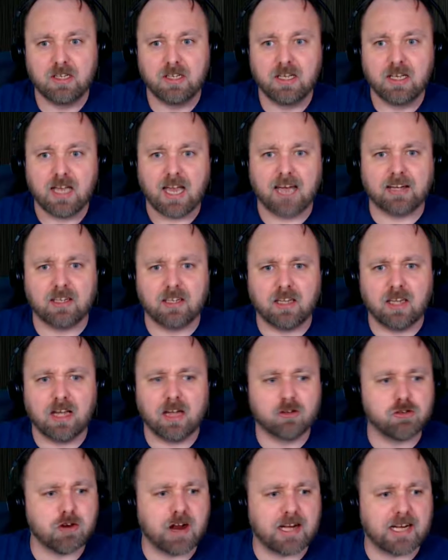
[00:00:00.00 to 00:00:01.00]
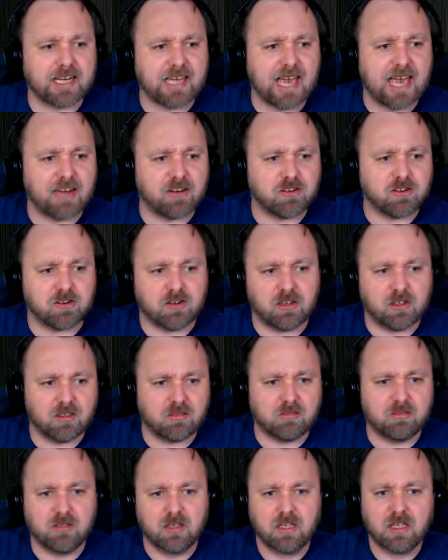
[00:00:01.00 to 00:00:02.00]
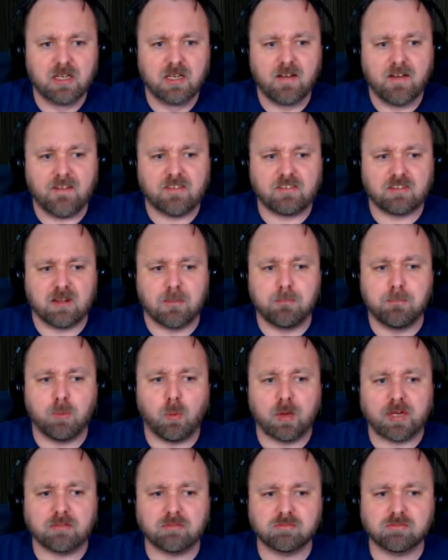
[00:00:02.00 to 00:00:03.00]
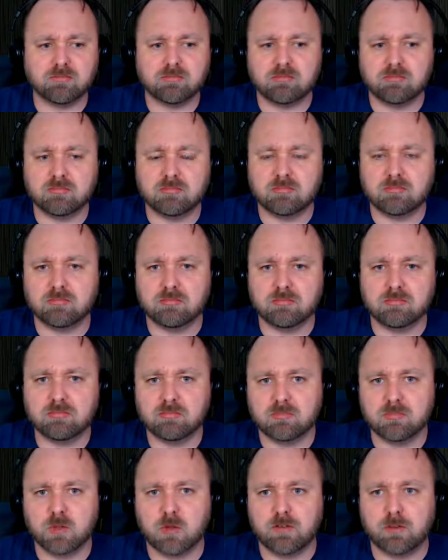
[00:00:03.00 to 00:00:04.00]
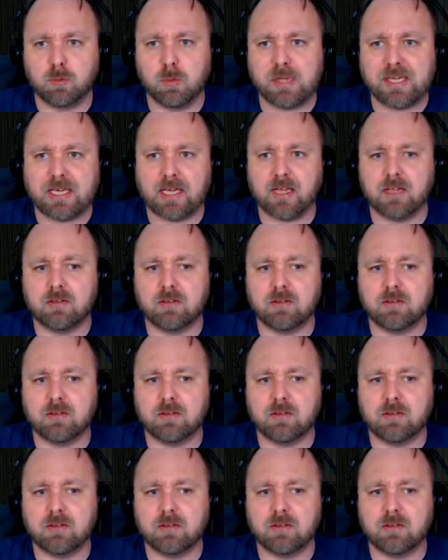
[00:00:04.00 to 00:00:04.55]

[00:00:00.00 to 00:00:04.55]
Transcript: And I'll try to catch you at some point over the weekend.